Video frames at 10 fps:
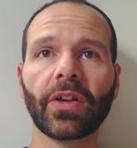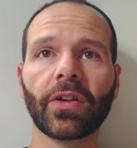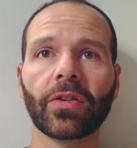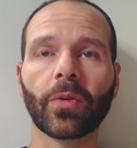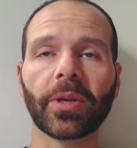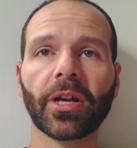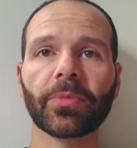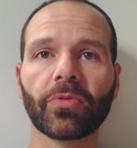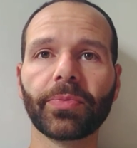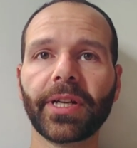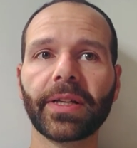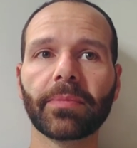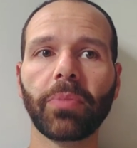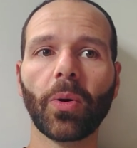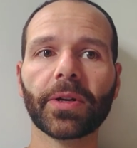So it becomes really
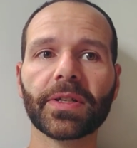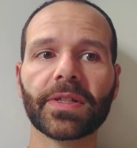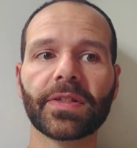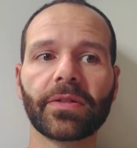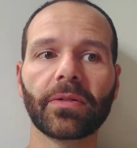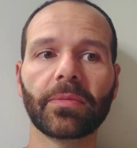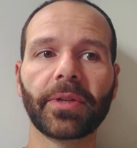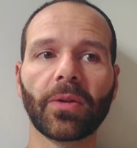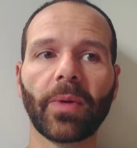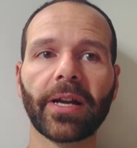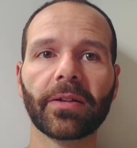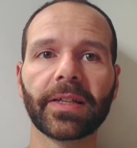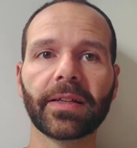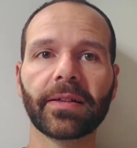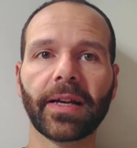important to be aware that